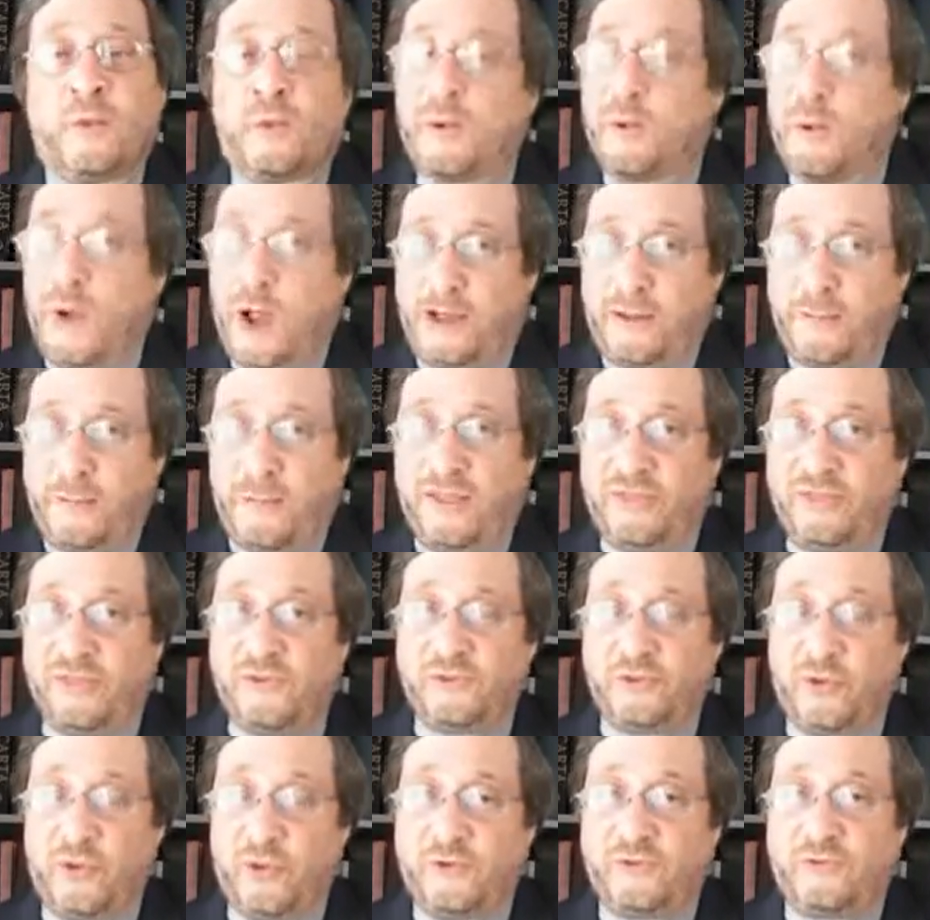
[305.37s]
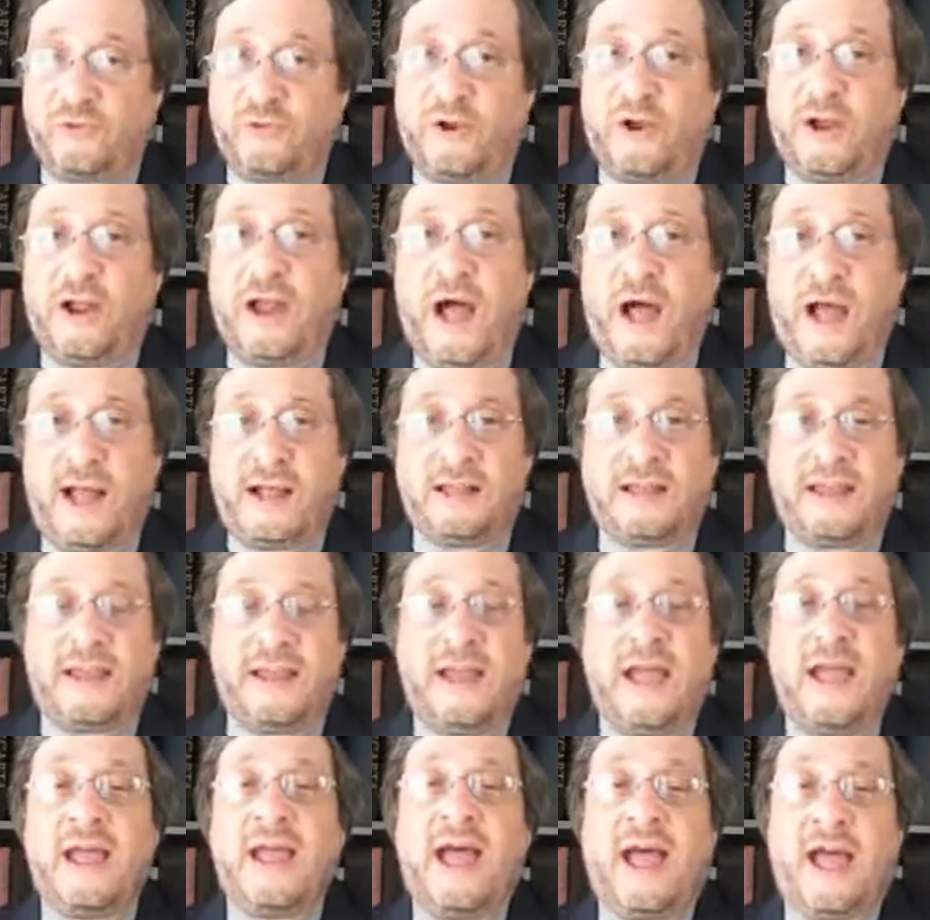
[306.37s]
We recommend this course very
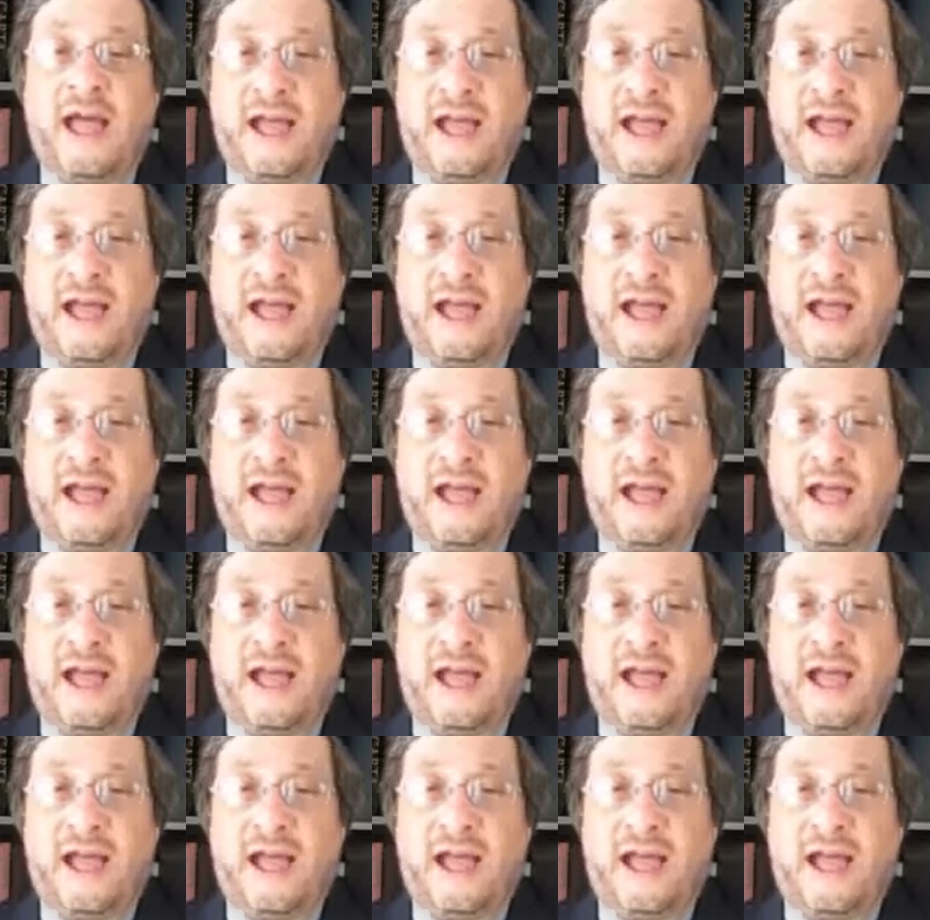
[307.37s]
highly